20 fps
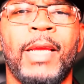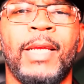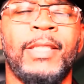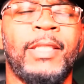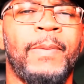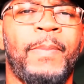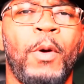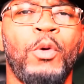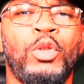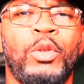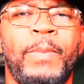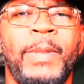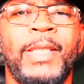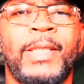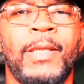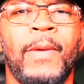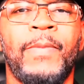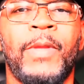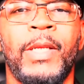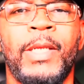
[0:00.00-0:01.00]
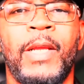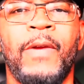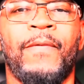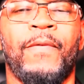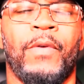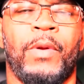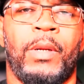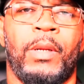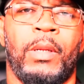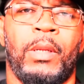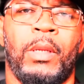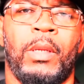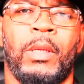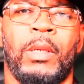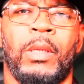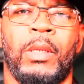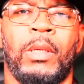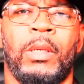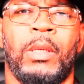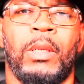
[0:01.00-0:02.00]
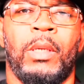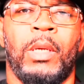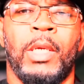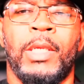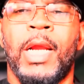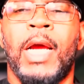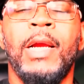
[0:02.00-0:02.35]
it's supposed to be something different. Now,